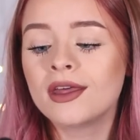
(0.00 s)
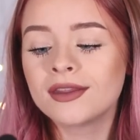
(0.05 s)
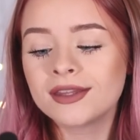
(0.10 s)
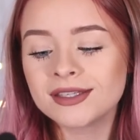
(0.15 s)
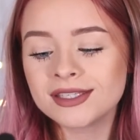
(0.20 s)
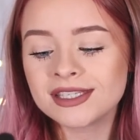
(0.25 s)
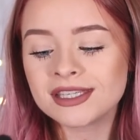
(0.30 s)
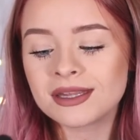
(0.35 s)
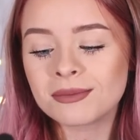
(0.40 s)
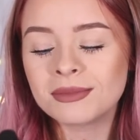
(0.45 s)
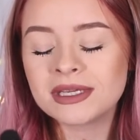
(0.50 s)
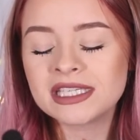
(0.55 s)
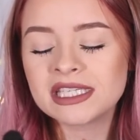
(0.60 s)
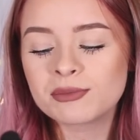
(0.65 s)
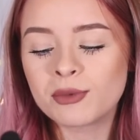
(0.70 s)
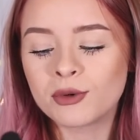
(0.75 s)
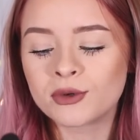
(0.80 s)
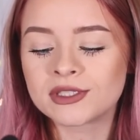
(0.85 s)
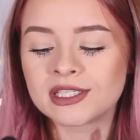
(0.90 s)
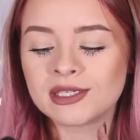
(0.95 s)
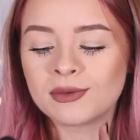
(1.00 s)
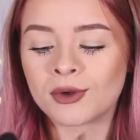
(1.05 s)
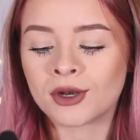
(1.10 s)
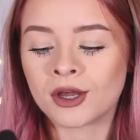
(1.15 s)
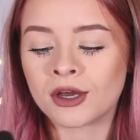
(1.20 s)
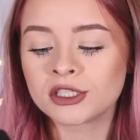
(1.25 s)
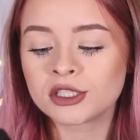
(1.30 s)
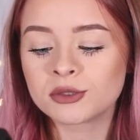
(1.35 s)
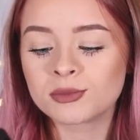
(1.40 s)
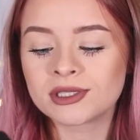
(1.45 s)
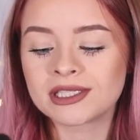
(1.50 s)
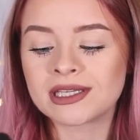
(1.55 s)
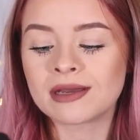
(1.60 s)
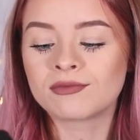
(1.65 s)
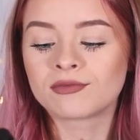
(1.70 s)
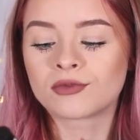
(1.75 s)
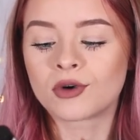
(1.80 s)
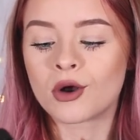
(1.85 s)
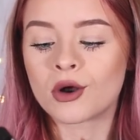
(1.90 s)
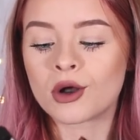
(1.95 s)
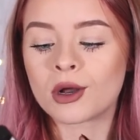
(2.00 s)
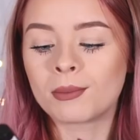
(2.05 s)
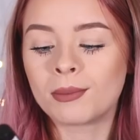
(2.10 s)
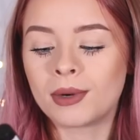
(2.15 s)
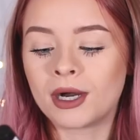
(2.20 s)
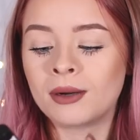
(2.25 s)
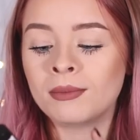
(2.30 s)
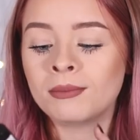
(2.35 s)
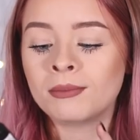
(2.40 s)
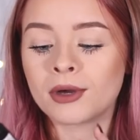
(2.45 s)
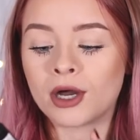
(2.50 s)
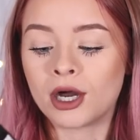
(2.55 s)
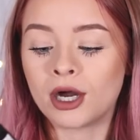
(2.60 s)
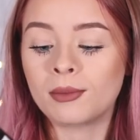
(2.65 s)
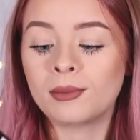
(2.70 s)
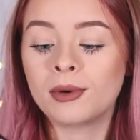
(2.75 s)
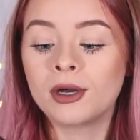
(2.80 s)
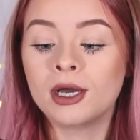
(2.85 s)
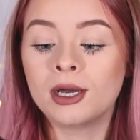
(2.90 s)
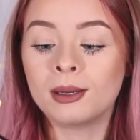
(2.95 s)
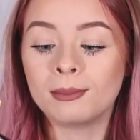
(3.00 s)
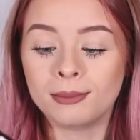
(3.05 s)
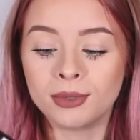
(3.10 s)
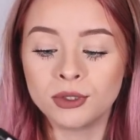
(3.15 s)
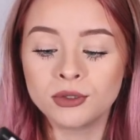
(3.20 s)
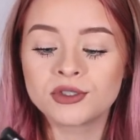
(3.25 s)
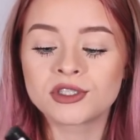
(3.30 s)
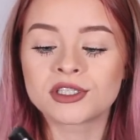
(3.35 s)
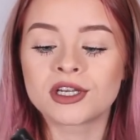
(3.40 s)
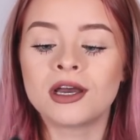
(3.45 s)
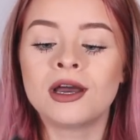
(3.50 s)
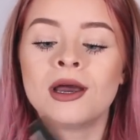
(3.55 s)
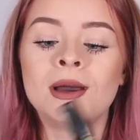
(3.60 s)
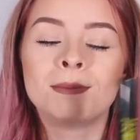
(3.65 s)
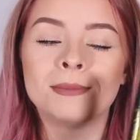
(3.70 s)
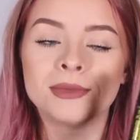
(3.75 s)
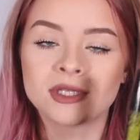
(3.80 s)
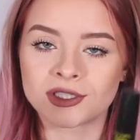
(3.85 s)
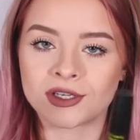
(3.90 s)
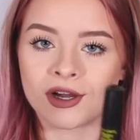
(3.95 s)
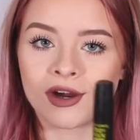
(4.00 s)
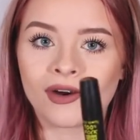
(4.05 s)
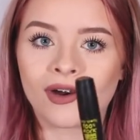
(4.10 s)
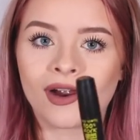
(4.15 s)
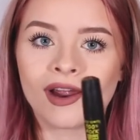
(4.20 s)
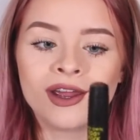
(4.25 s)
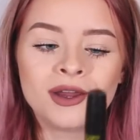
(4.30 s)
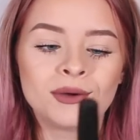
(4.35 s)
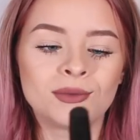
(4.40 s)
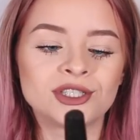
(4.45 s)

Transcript: This is the Miss Sporty 100% Rock Pump Up Booster Mascara,